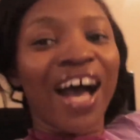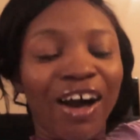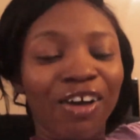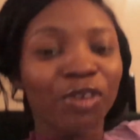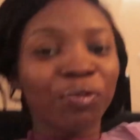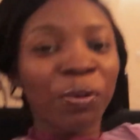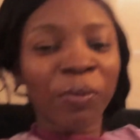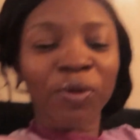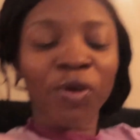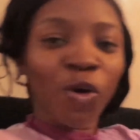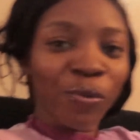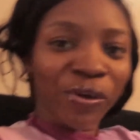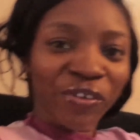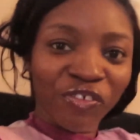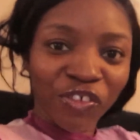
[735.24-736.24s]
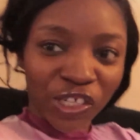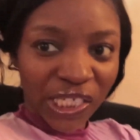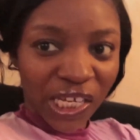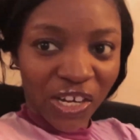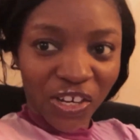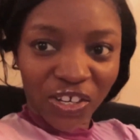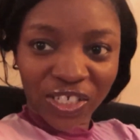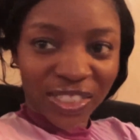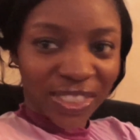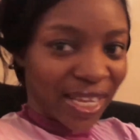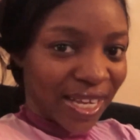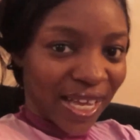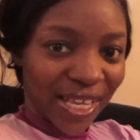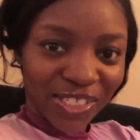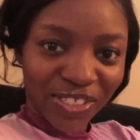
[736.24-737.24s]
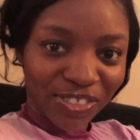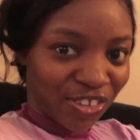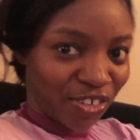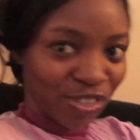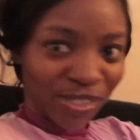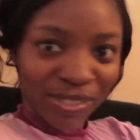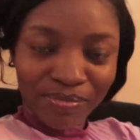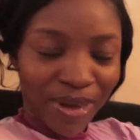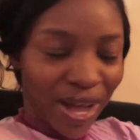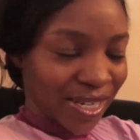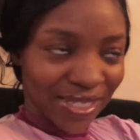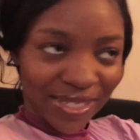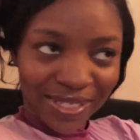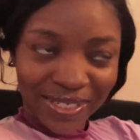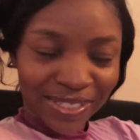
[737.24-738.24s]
how do people cope with front hair? Because that's mad.